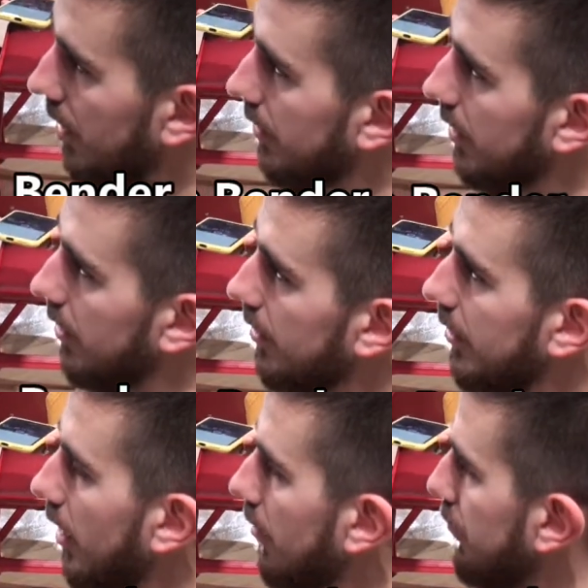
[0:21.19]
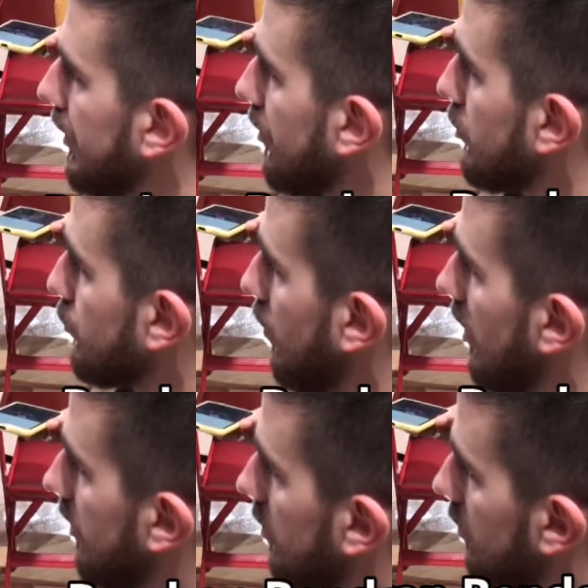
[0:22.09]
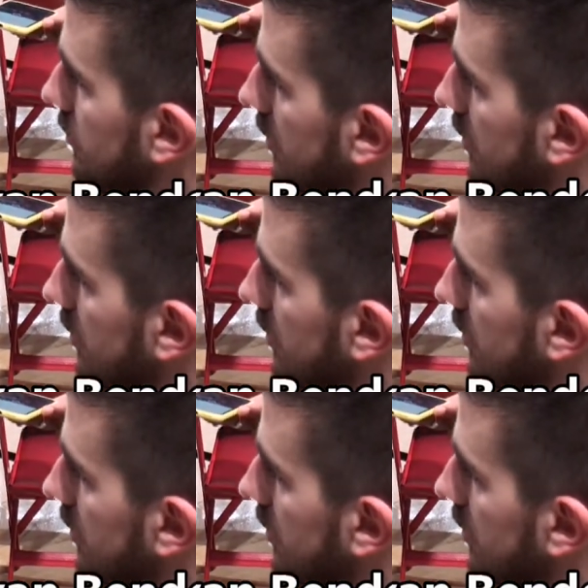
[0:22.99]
and uh, be coached by Coach